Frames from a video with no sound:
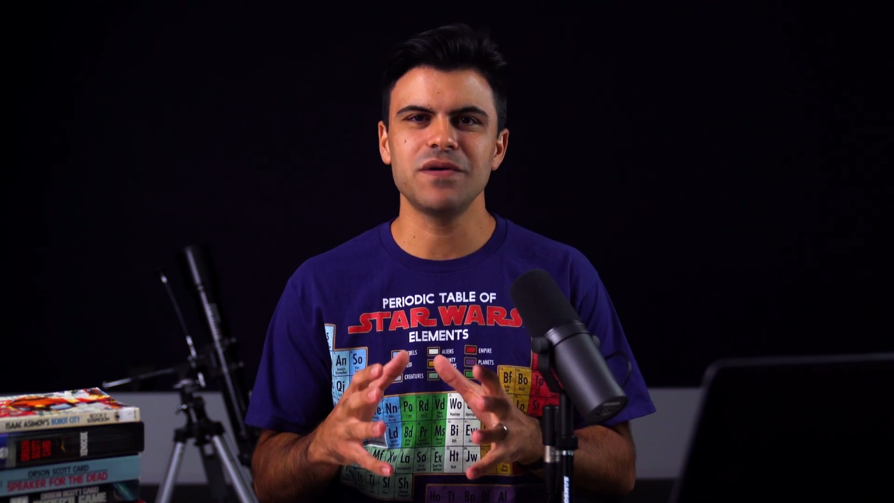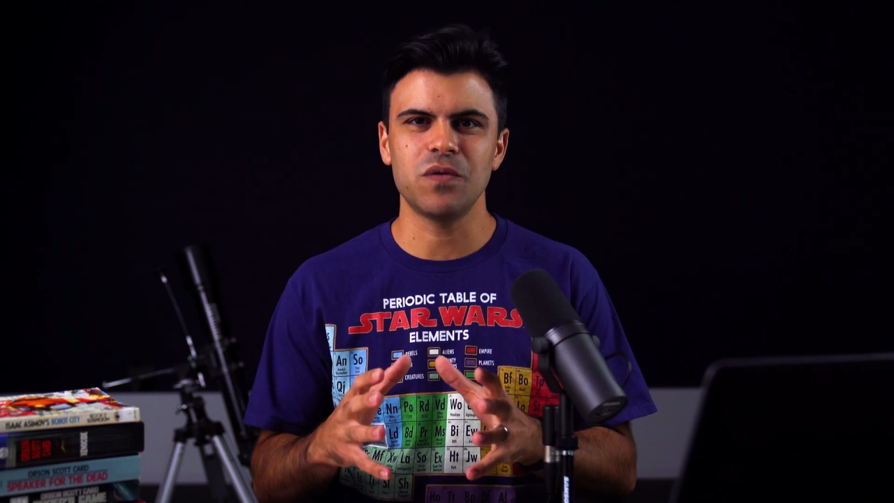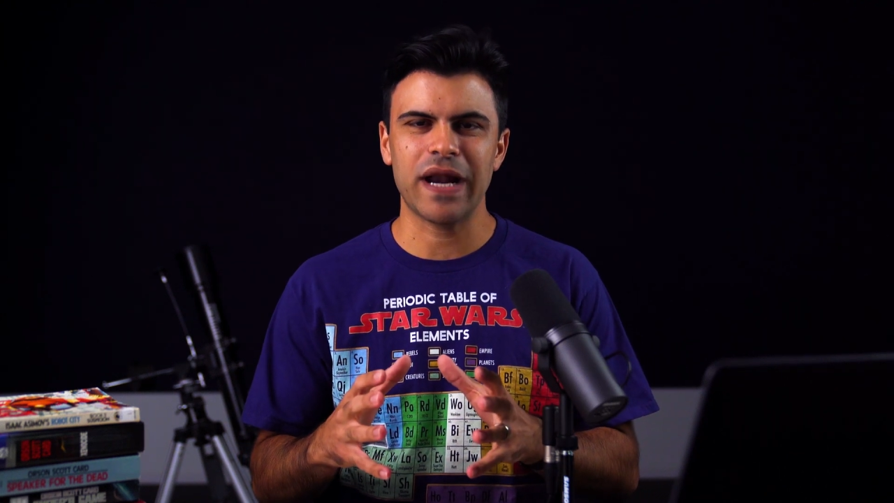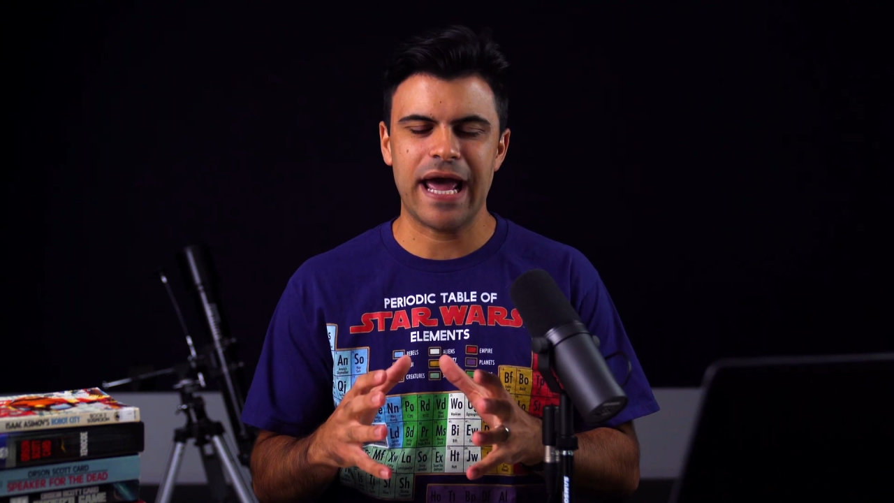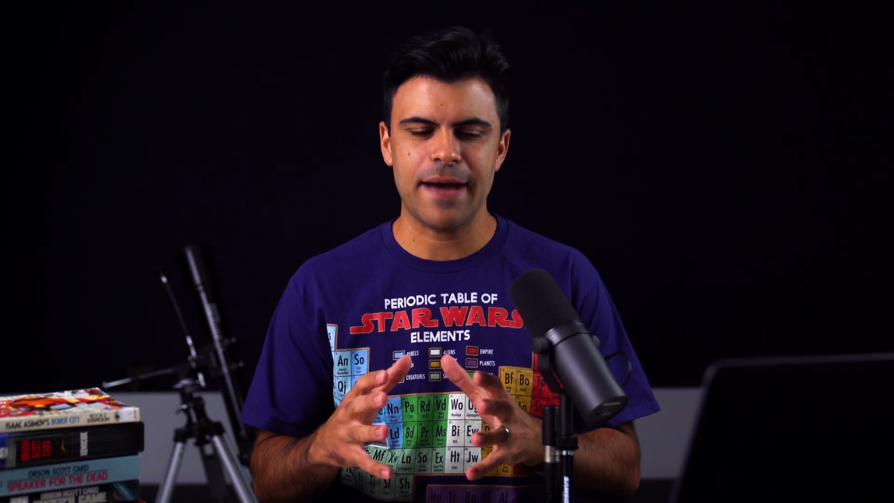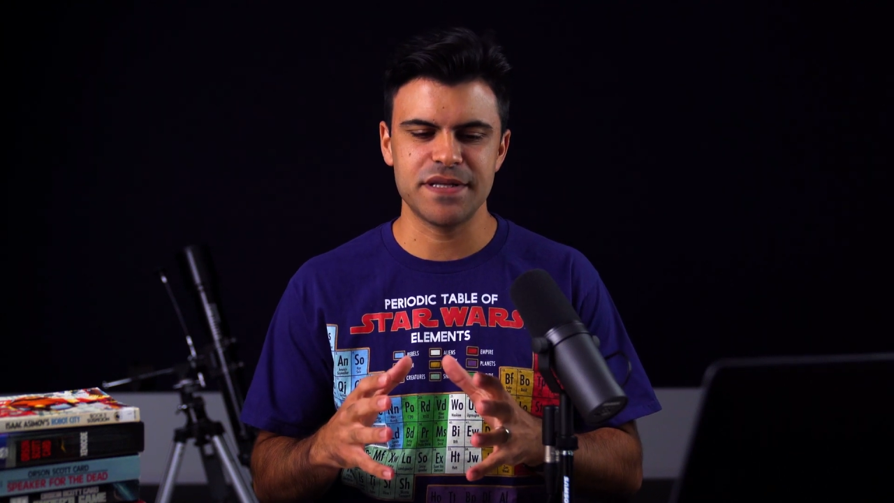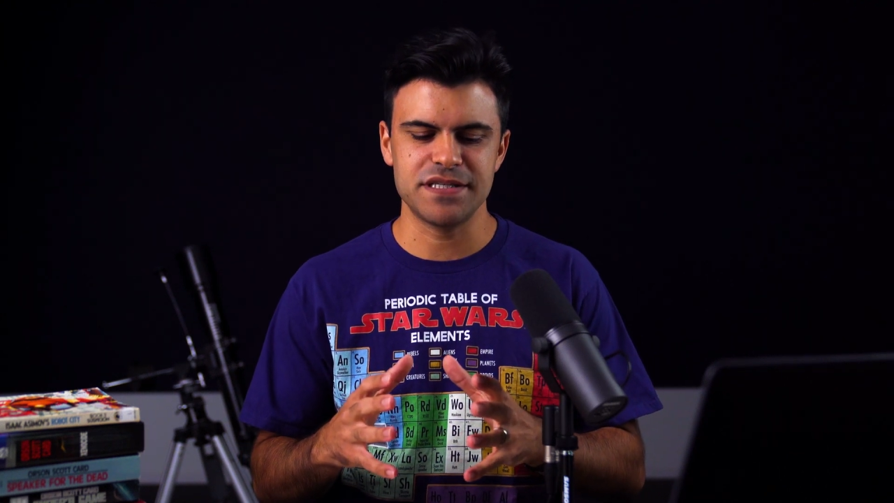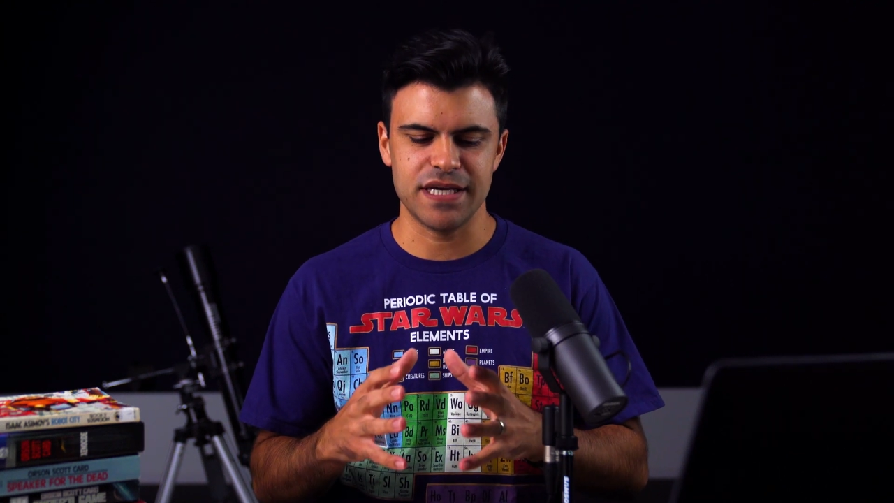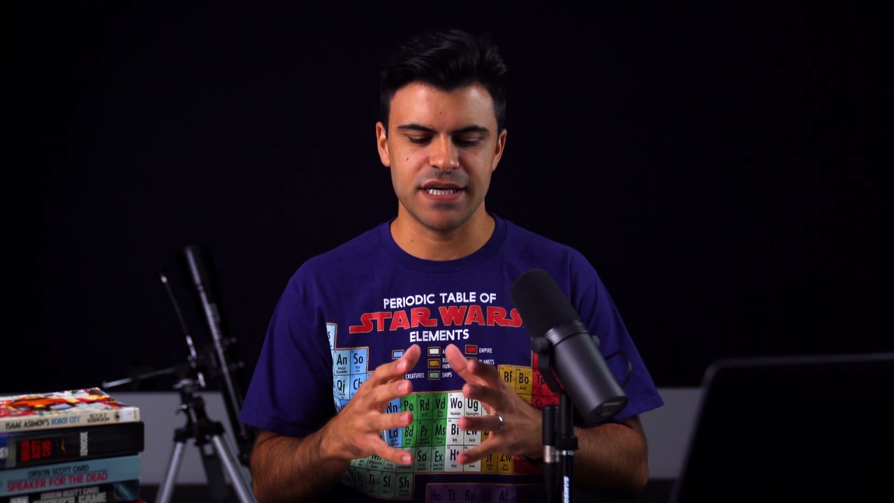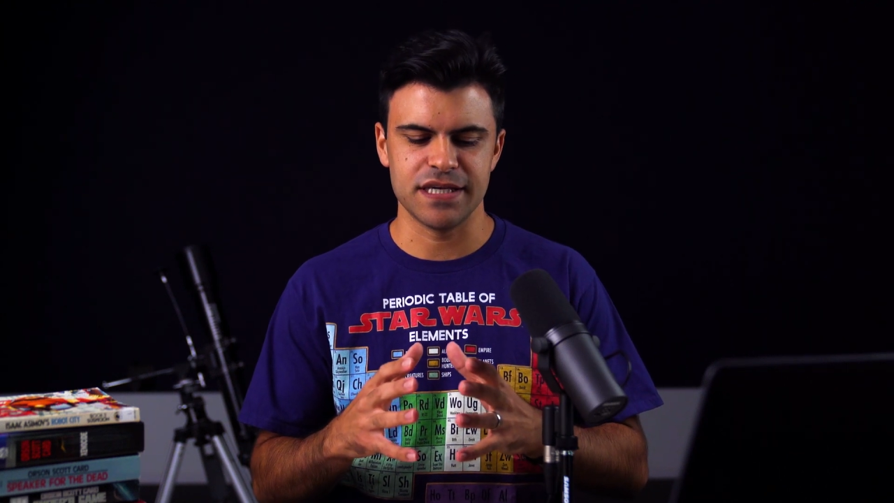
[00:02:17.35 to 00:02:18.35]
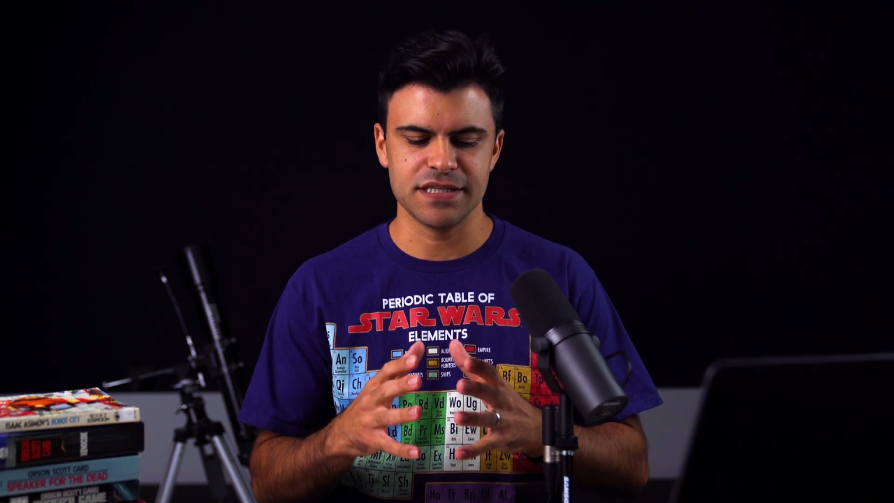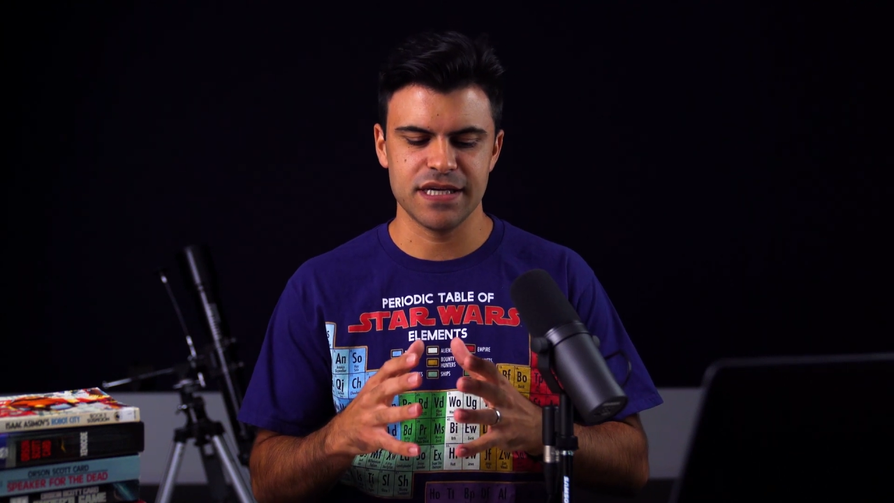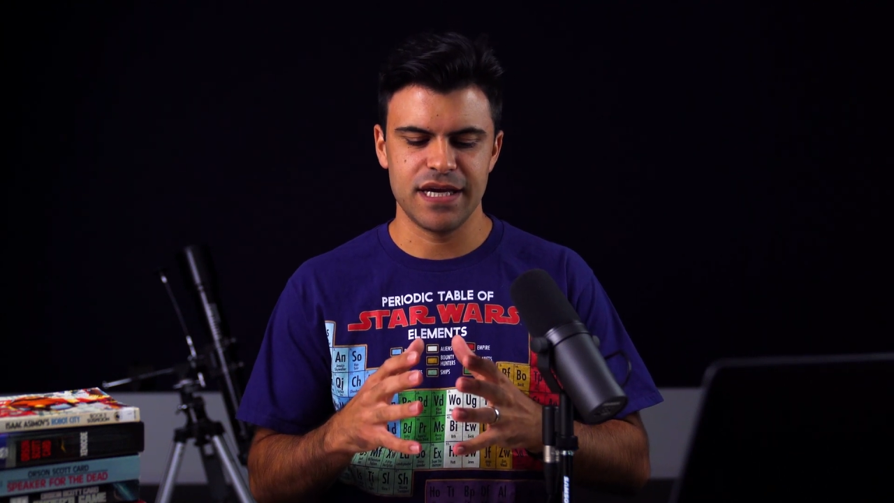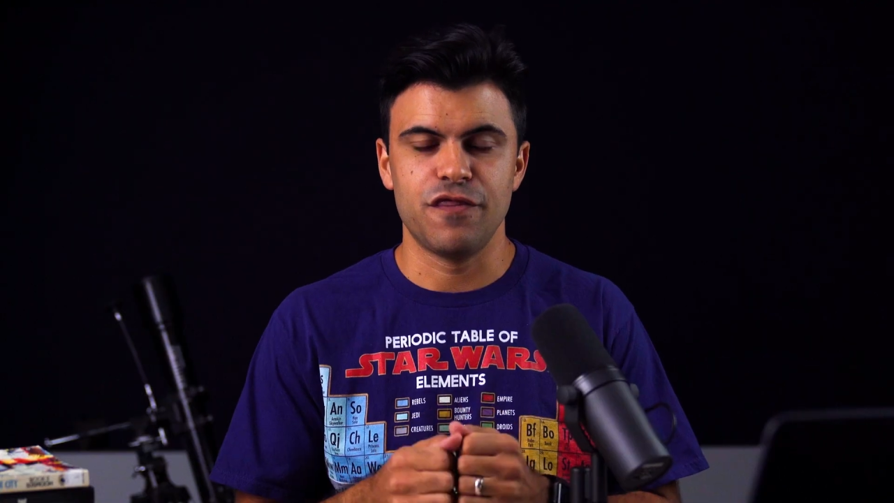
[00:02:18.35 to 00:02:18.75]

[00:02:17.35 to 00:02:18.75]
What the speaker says: what happens is